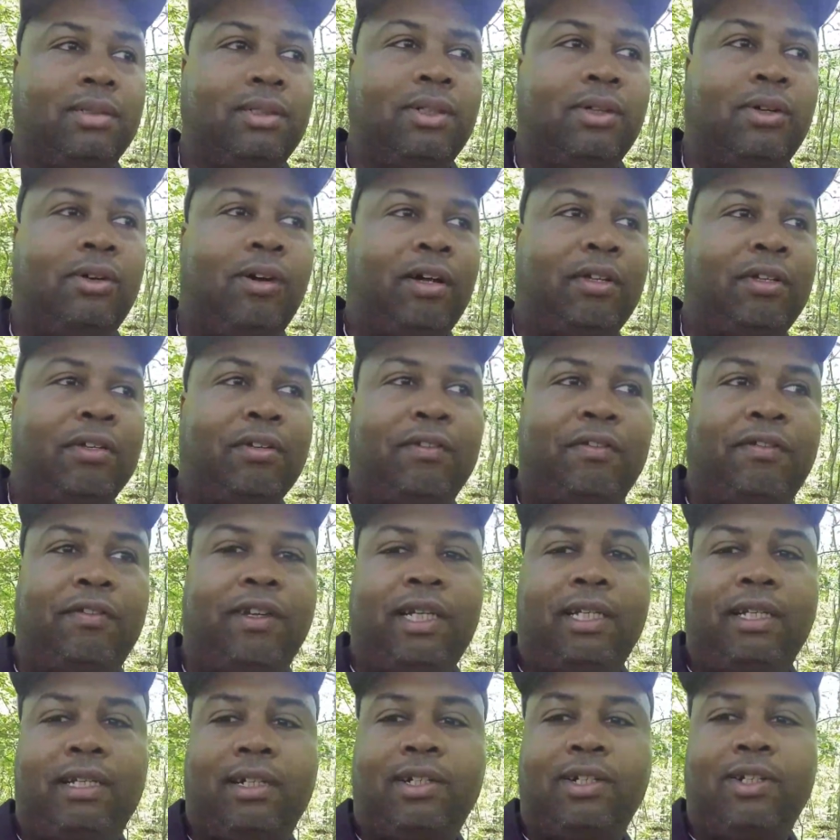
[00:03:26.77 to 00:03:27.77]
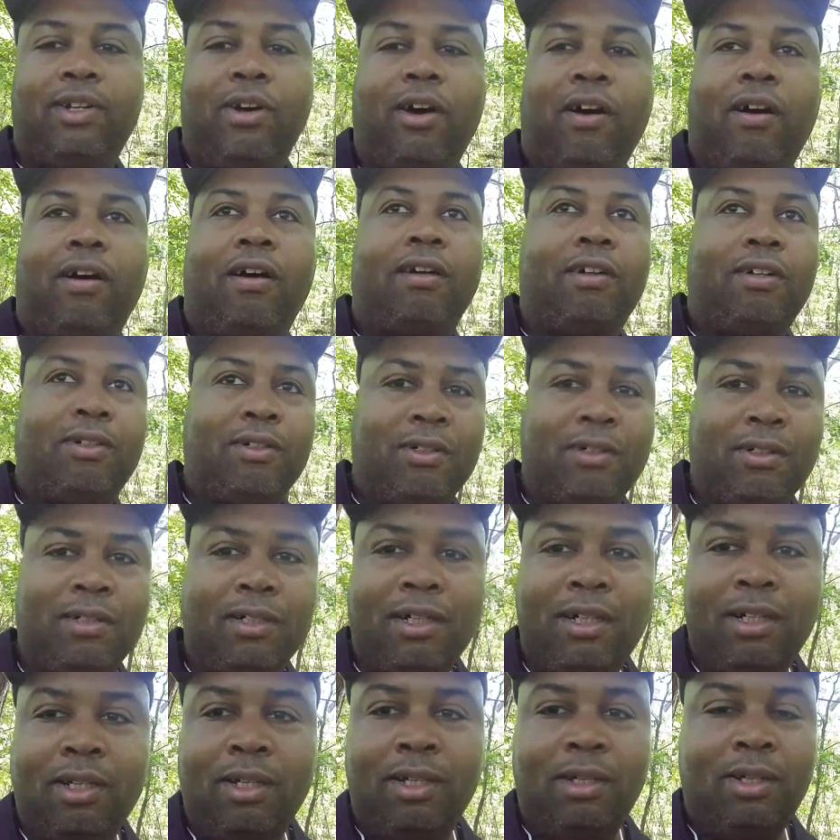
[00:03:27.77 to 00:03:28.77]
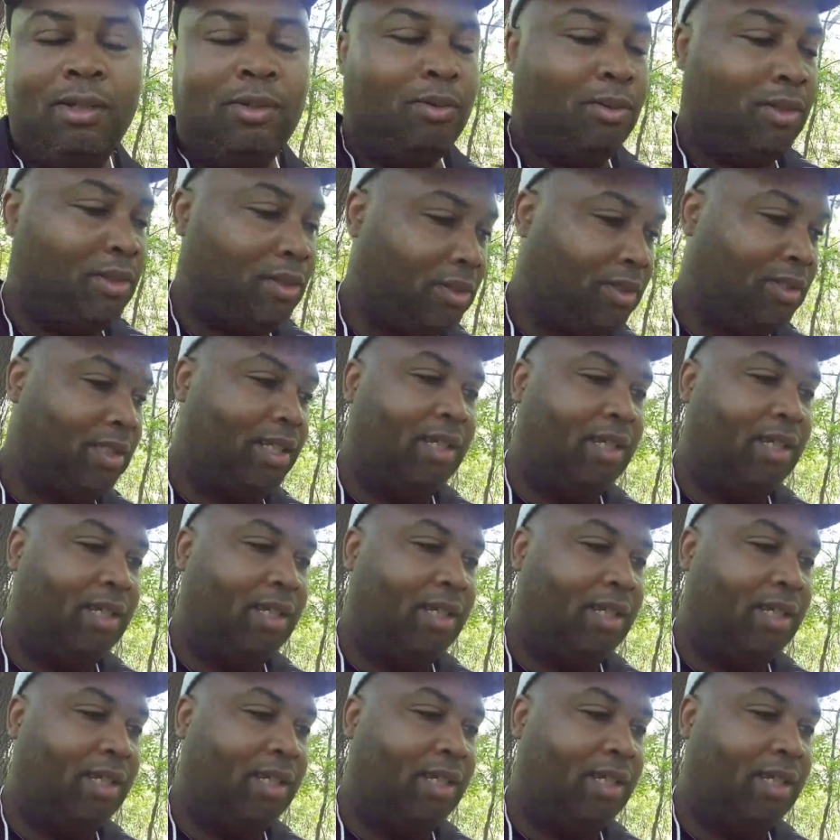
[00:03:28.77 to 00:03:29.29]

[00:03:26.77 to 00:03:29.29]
you know, Are You Afraid of the Dark, or one